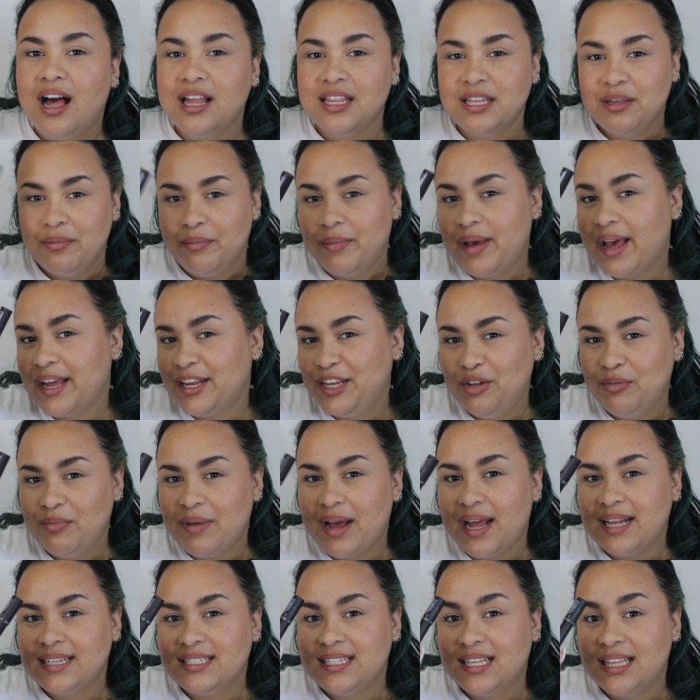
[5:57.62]
are the Maggie
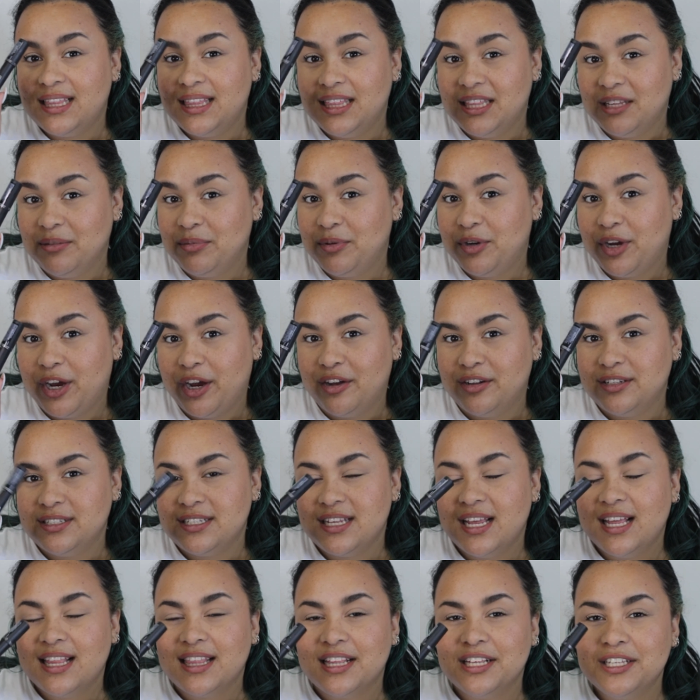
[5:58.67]
Matte lip
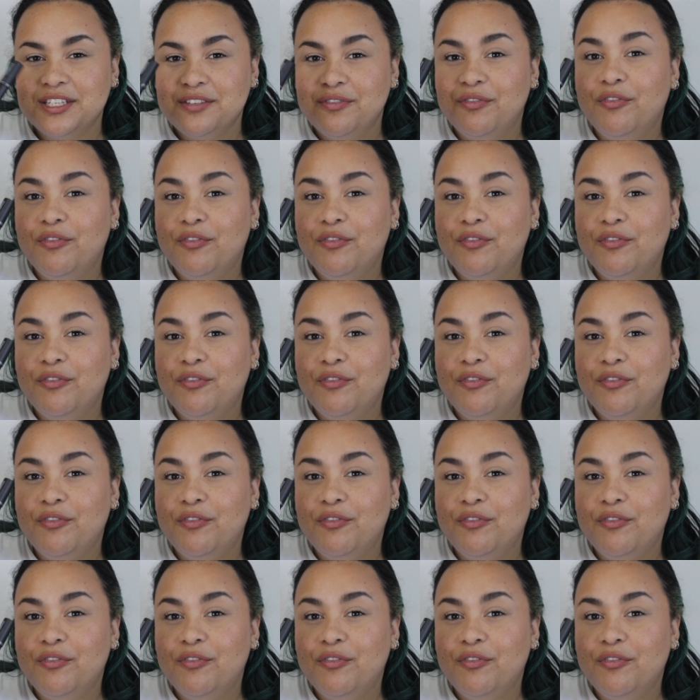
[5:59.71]
crayons. This